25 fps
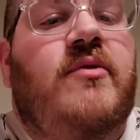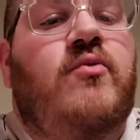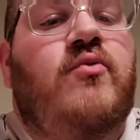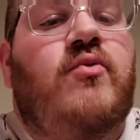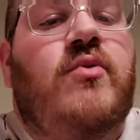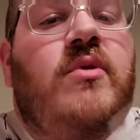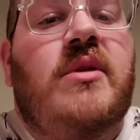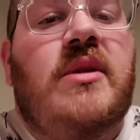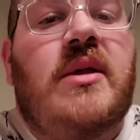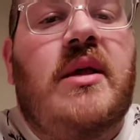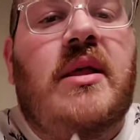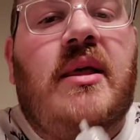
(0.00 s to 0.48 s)

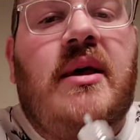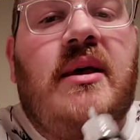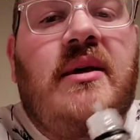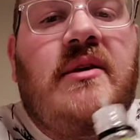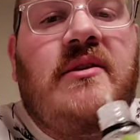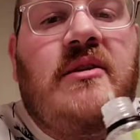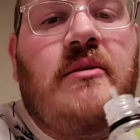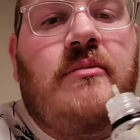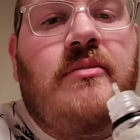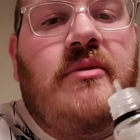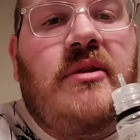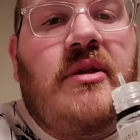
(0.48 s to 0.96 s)
If you really
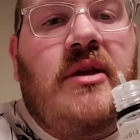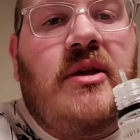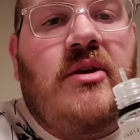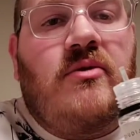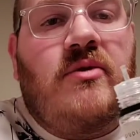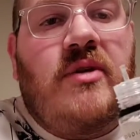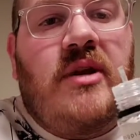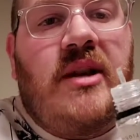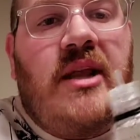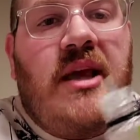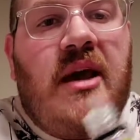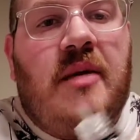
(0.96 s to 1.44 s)
like something
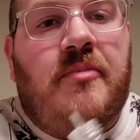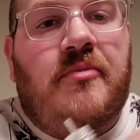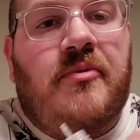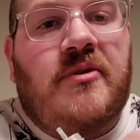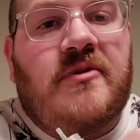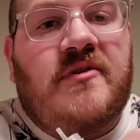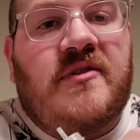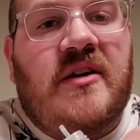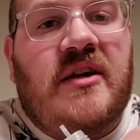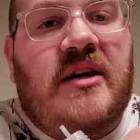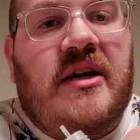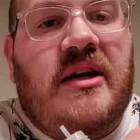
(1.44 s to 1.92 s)
like green
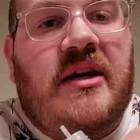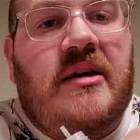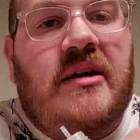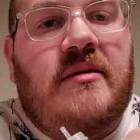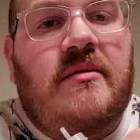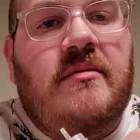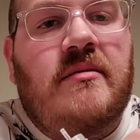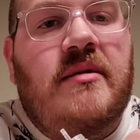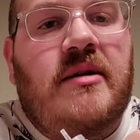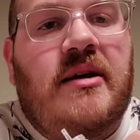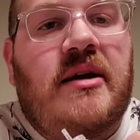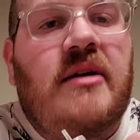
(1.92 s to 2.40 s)
apple as a
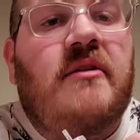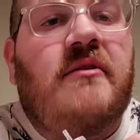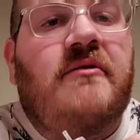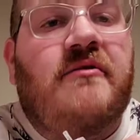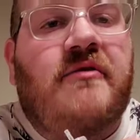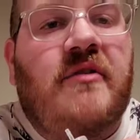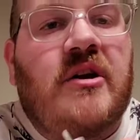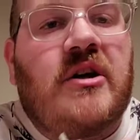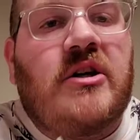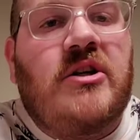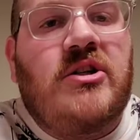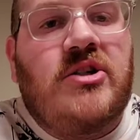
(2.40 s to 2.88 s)
kid,
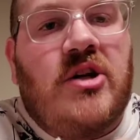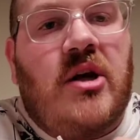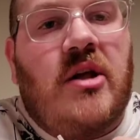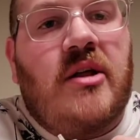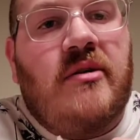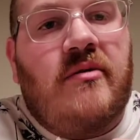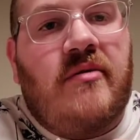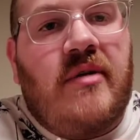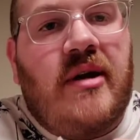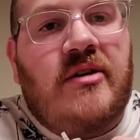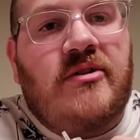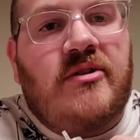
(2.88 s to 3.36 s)
get a fucking
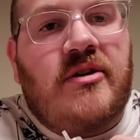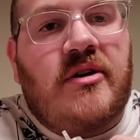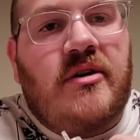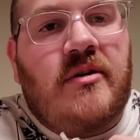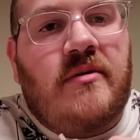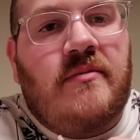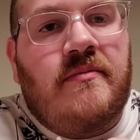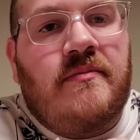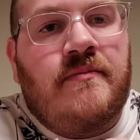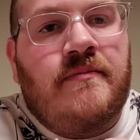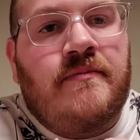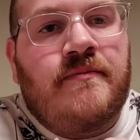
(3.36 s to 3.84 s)
Jolly
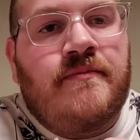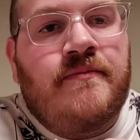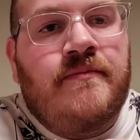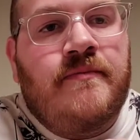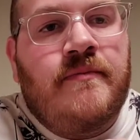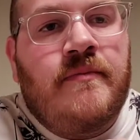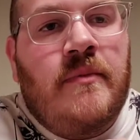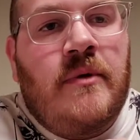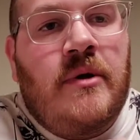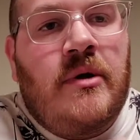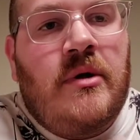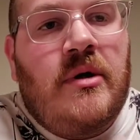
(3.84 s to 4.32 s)
Rancher.
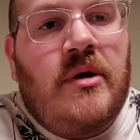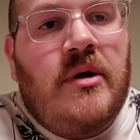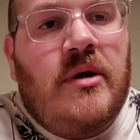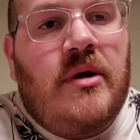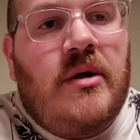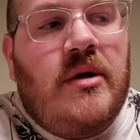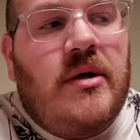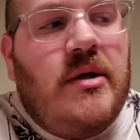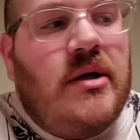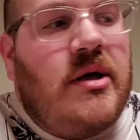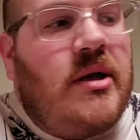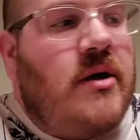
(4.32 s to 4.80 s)

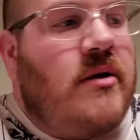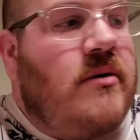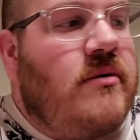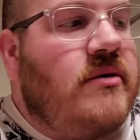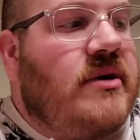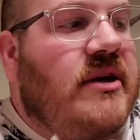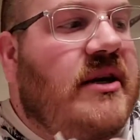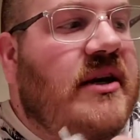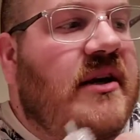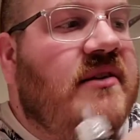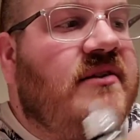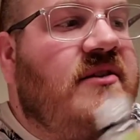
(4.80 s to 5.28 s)
You
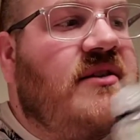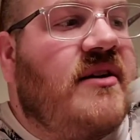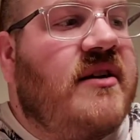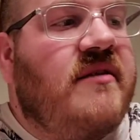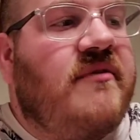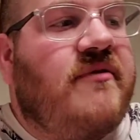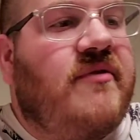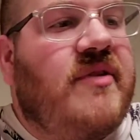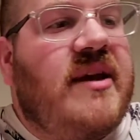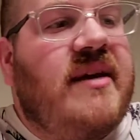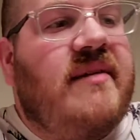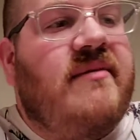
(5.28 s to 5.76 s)
know,
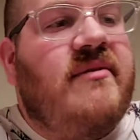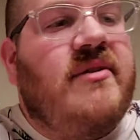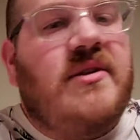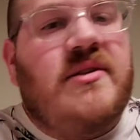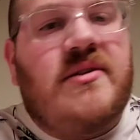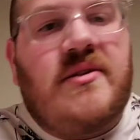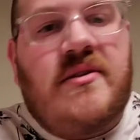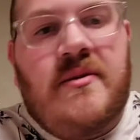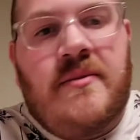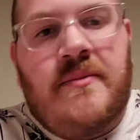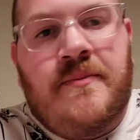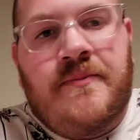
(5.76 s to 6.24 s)
kids like
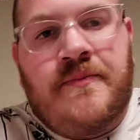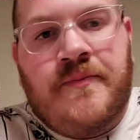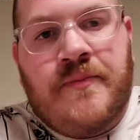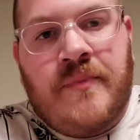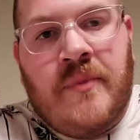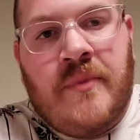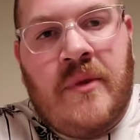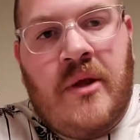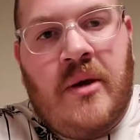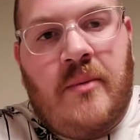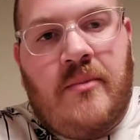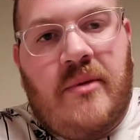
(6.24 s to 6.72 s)
flavors.
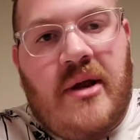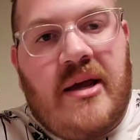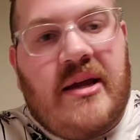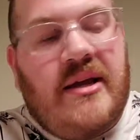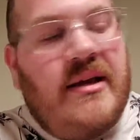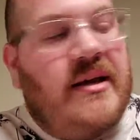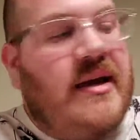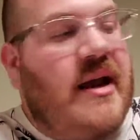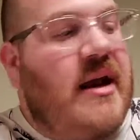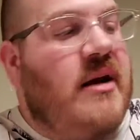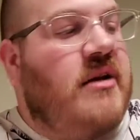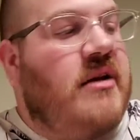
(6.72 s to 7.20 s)

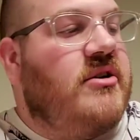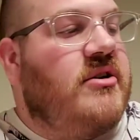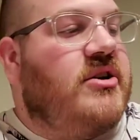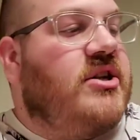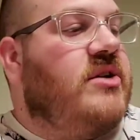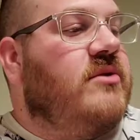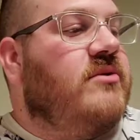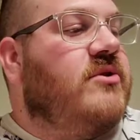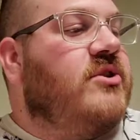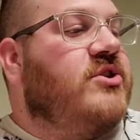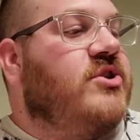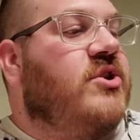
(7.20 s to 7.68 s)
I can
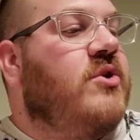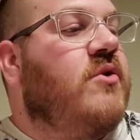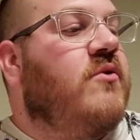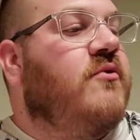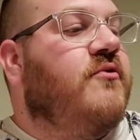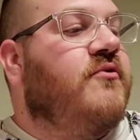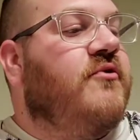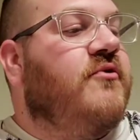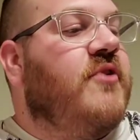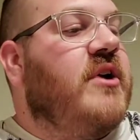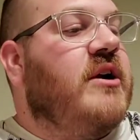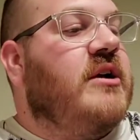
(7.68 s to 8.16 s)
guarantee you
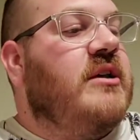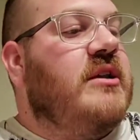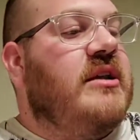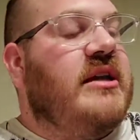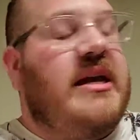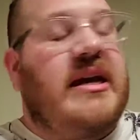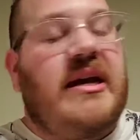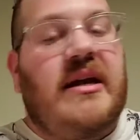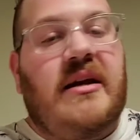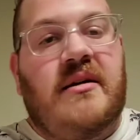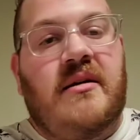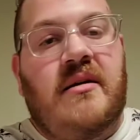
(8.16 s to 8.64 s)
there's no
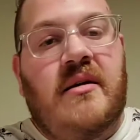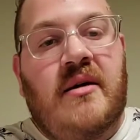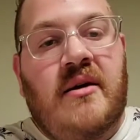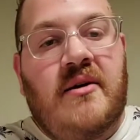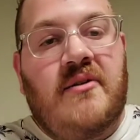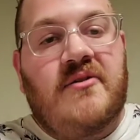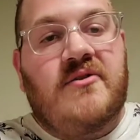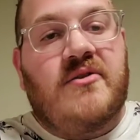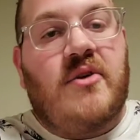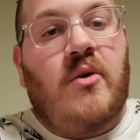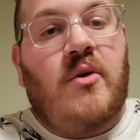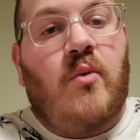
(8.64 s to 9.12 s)
fucking
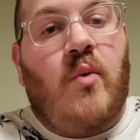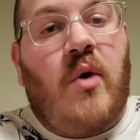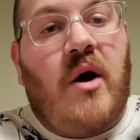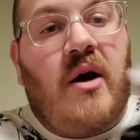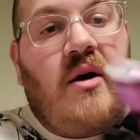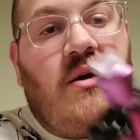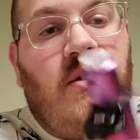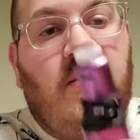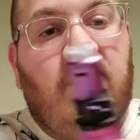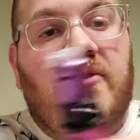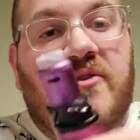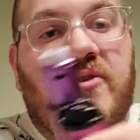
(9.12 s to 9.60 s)
kid that's going
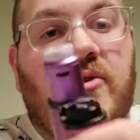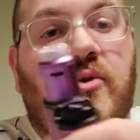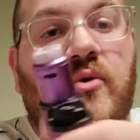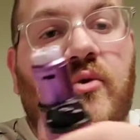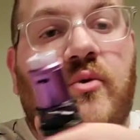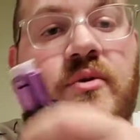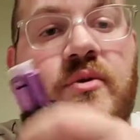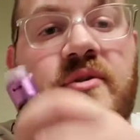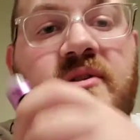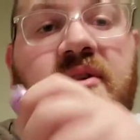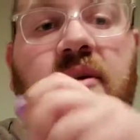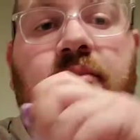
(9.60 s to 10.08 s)
to walk around
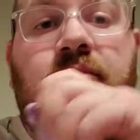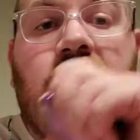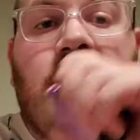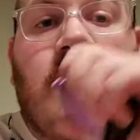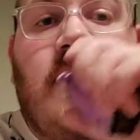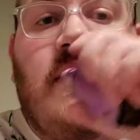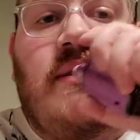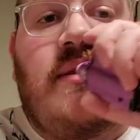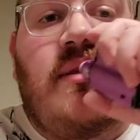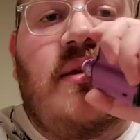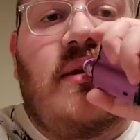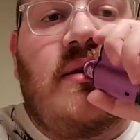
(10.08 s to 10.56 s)
school with
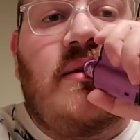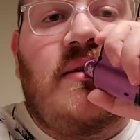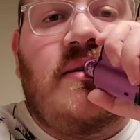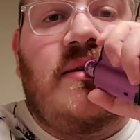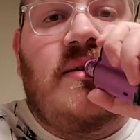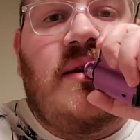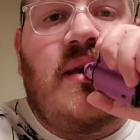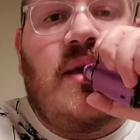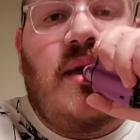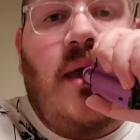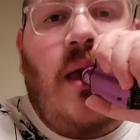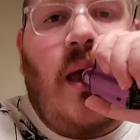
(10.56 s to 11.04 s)
something like
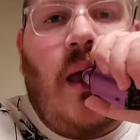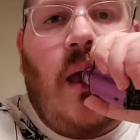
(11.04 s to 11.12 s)
this.